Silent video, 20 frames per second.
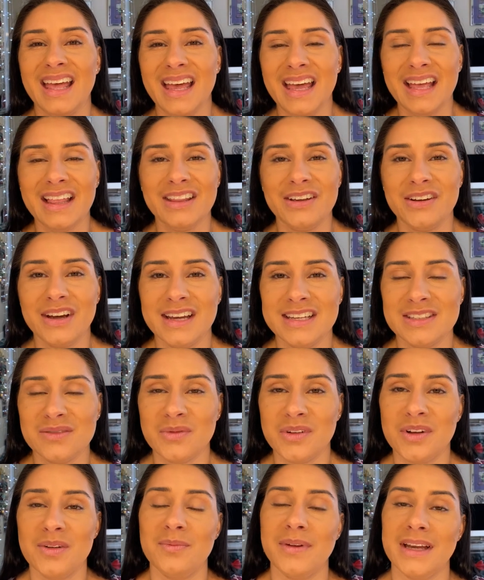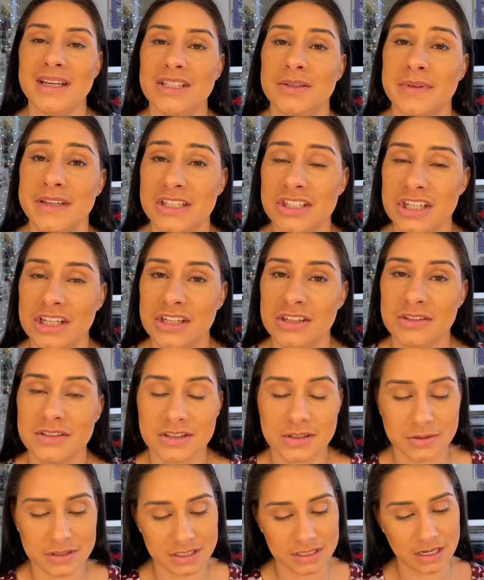Hello guys and welcome back to my channel.
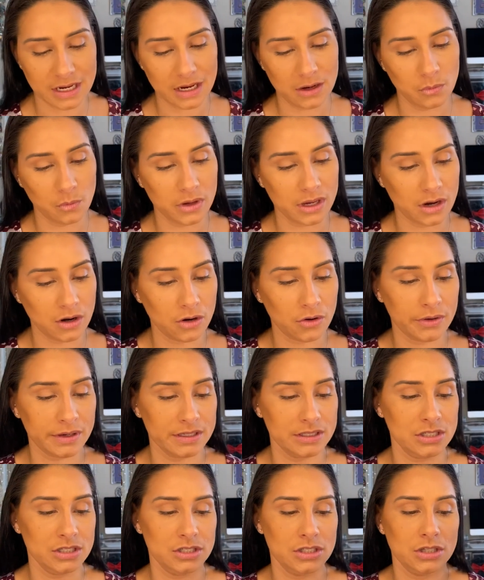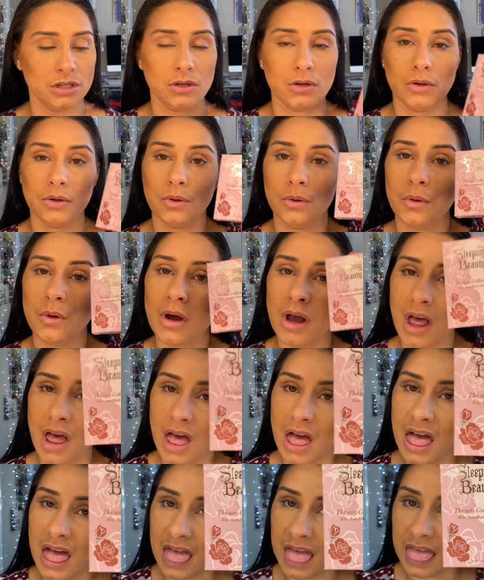So today we are going to do
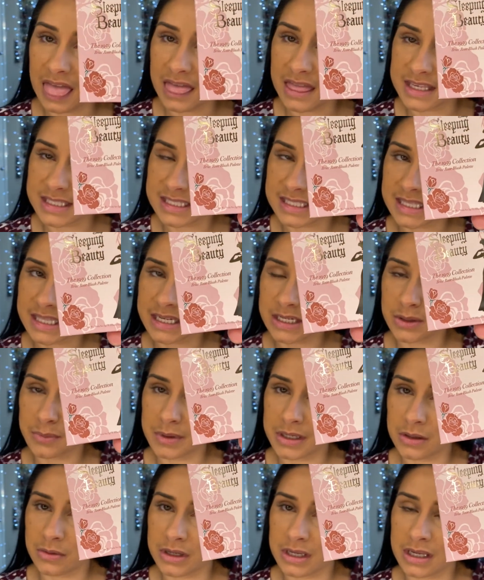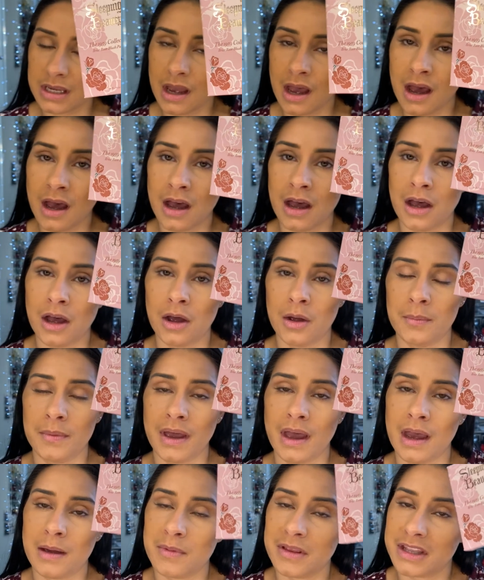this little beauty. Um,
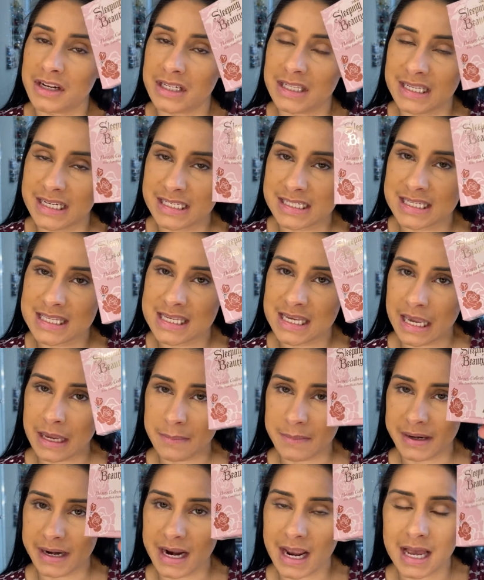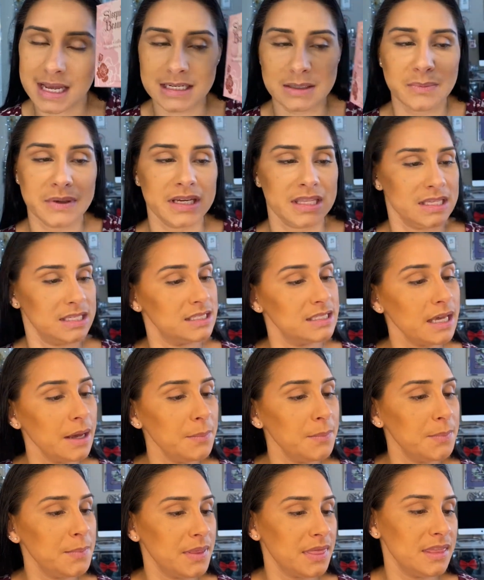I'm a little late to the game, but I had to pick this
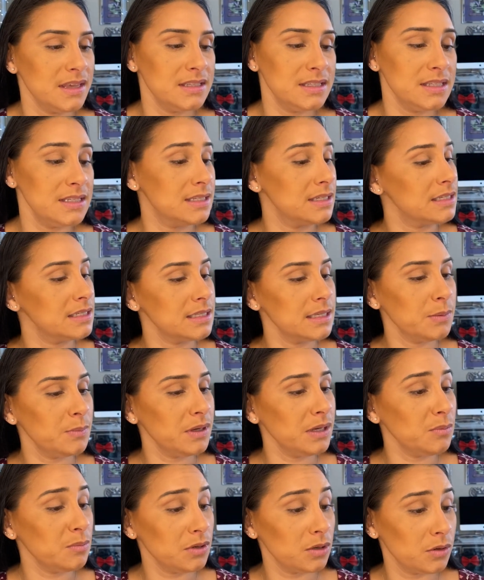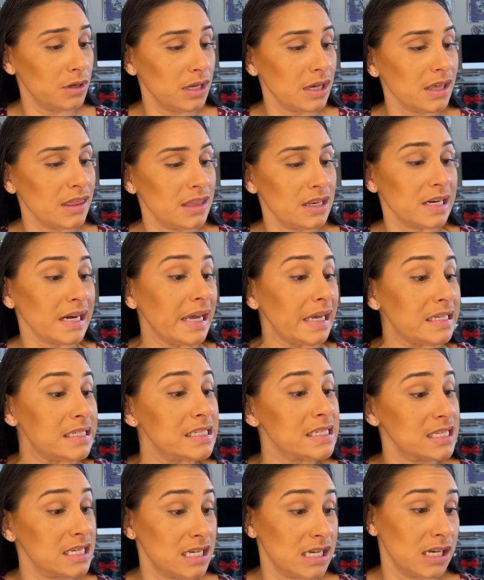up. This is the Sleeping Beauty, the
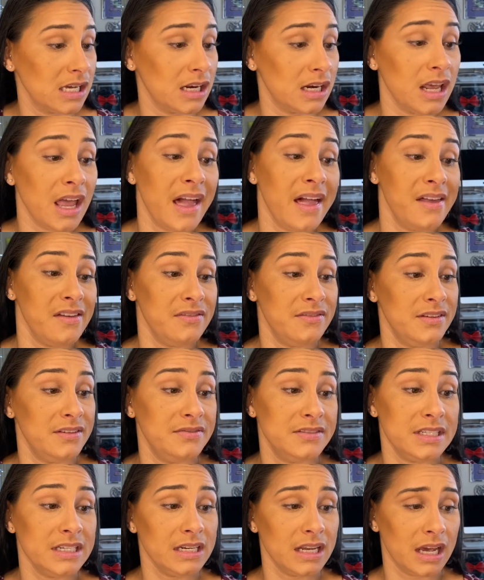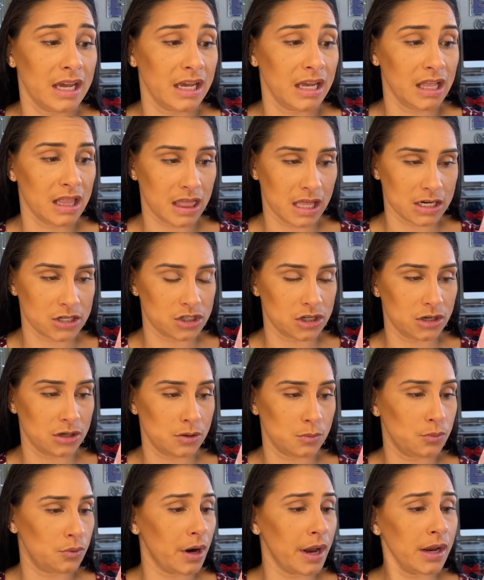1959
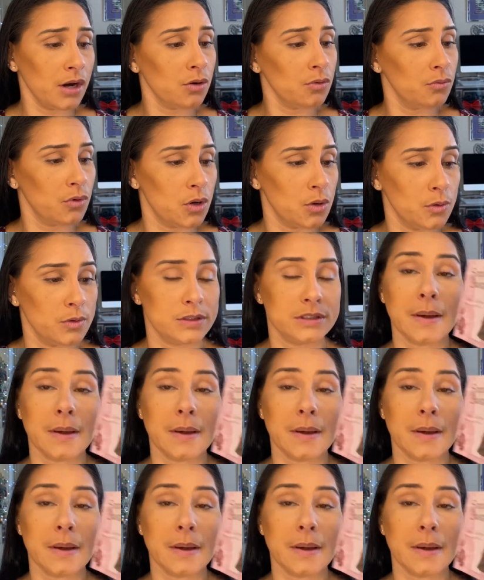collection, Briar Rose